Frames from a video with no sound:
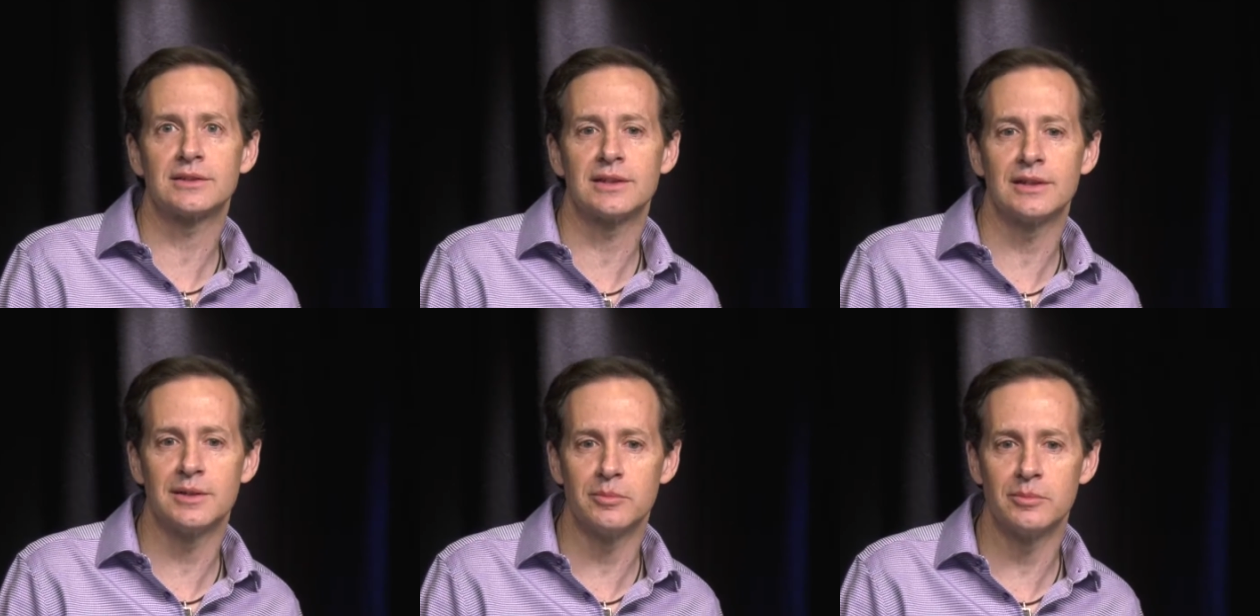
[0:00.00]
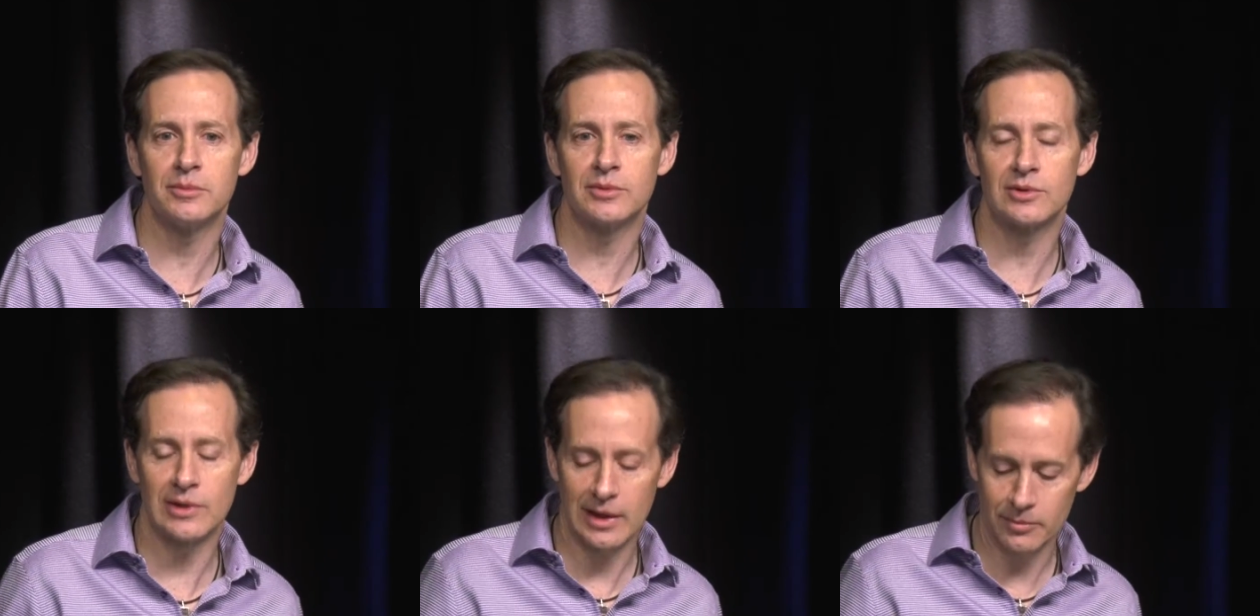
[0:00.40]

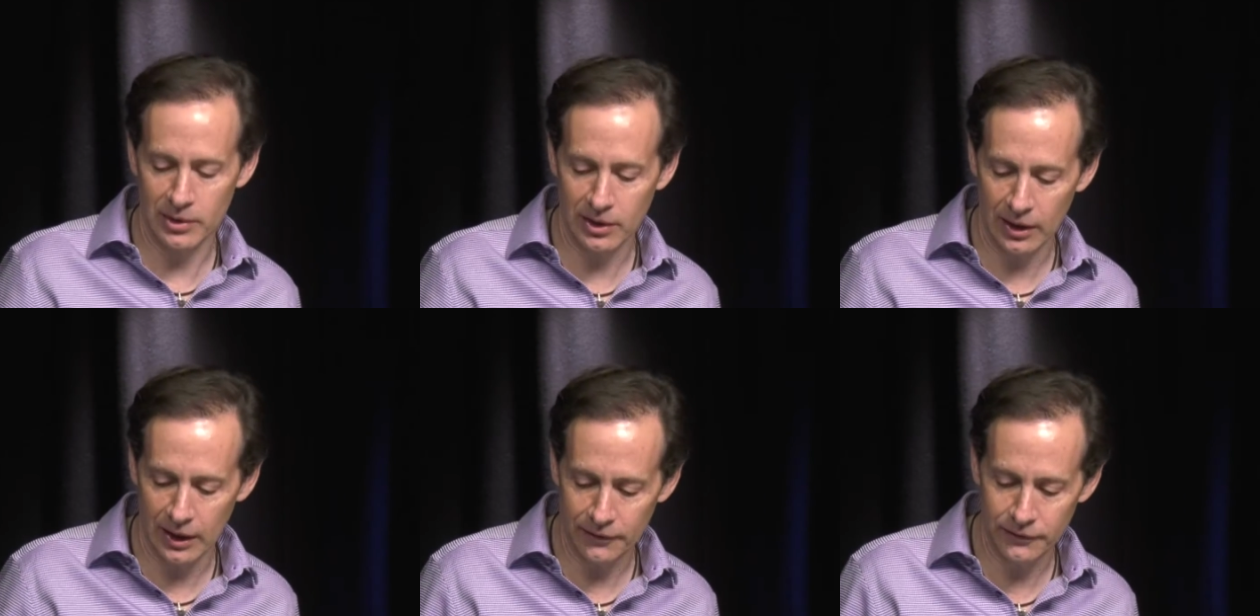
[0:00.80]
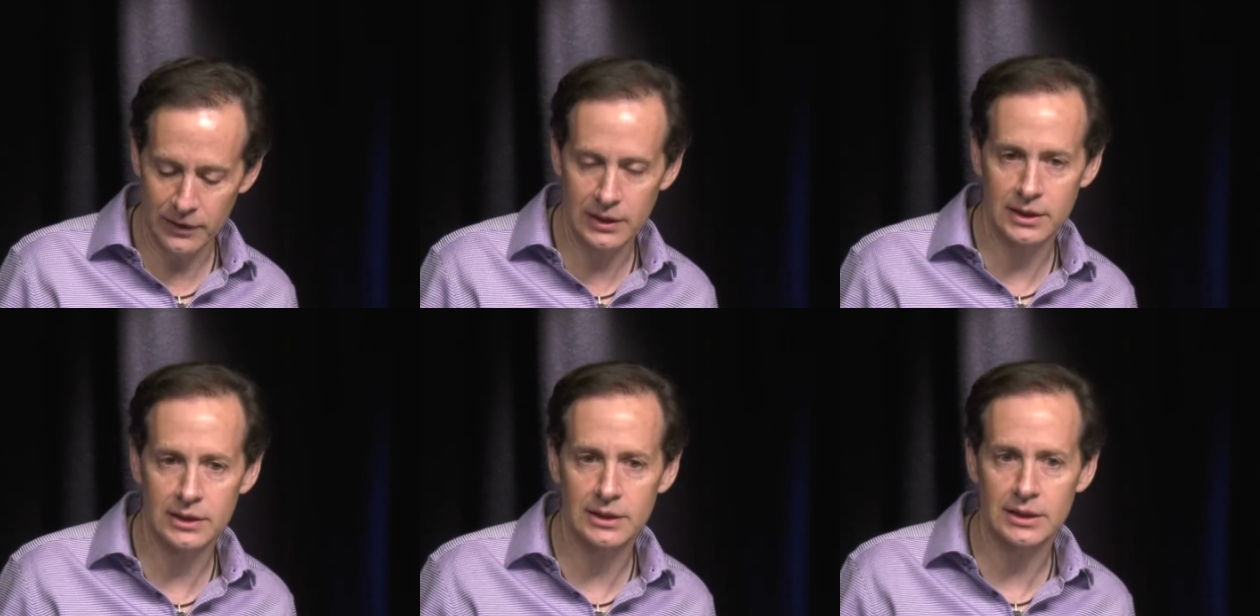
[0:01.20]
grab a
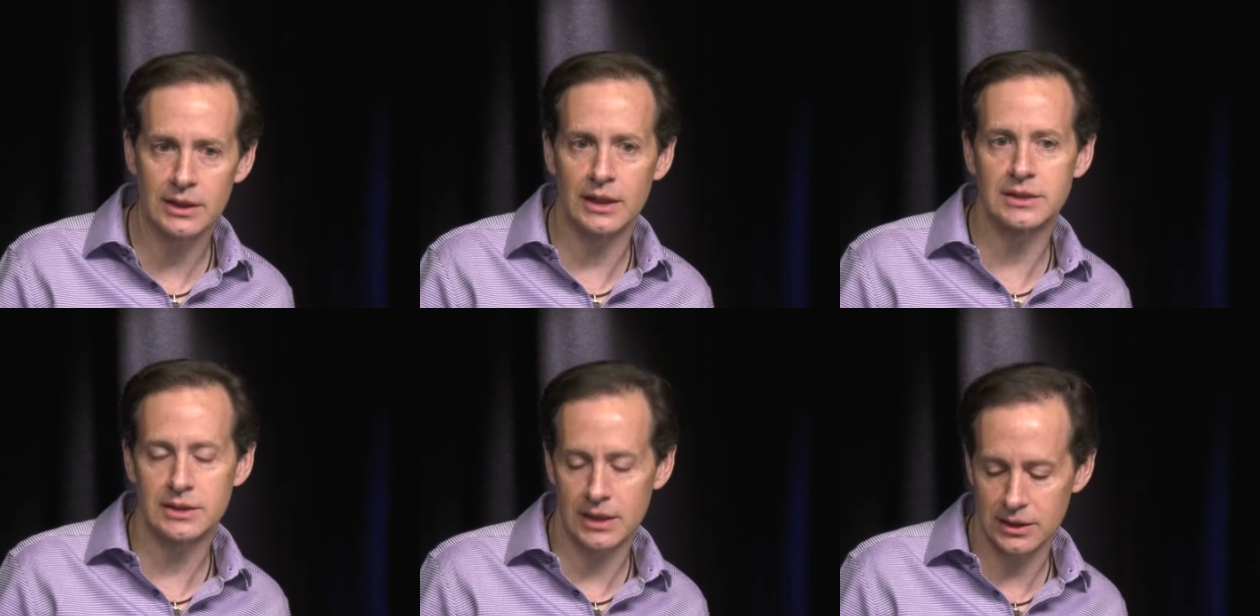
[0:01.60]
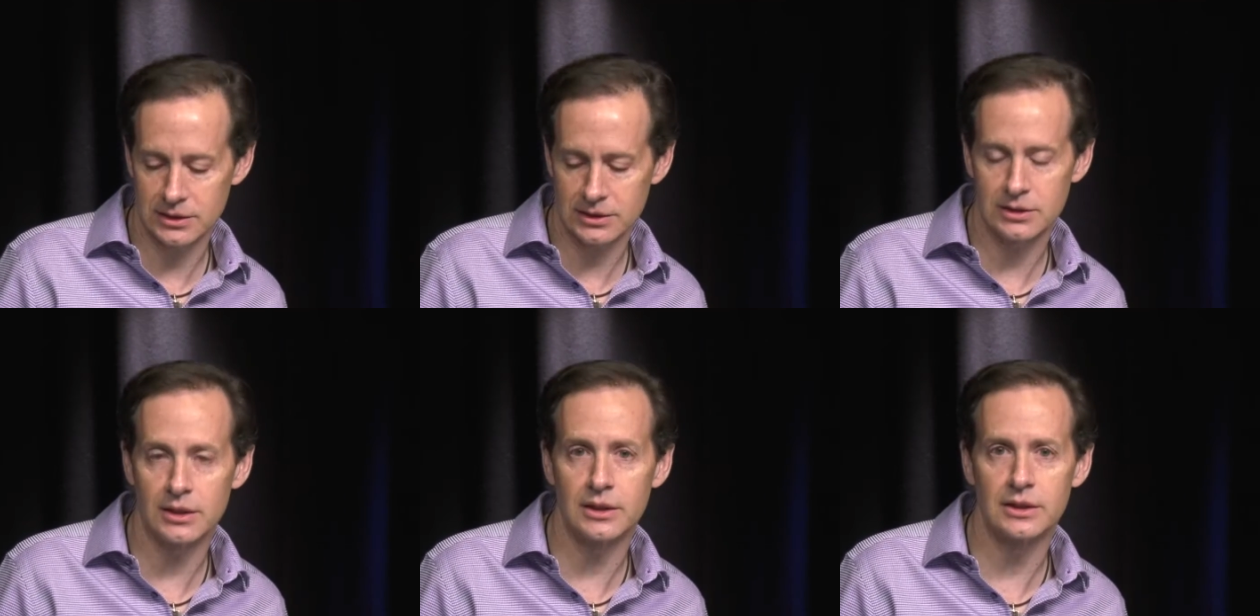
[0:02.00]
coffee, and let's get
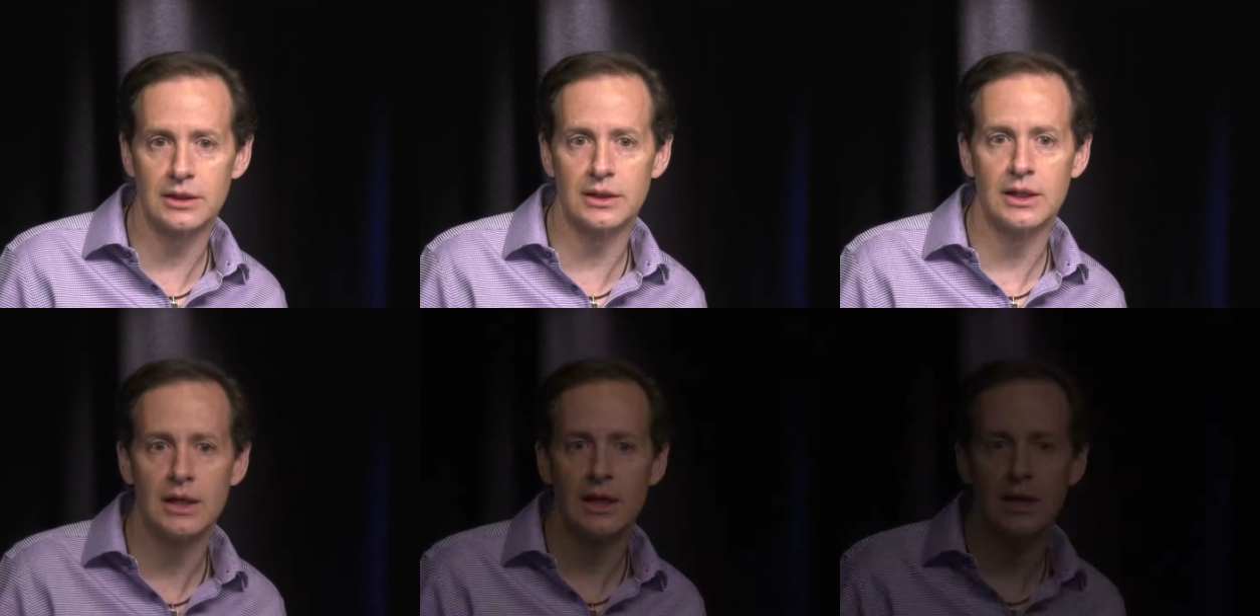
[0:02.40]
started.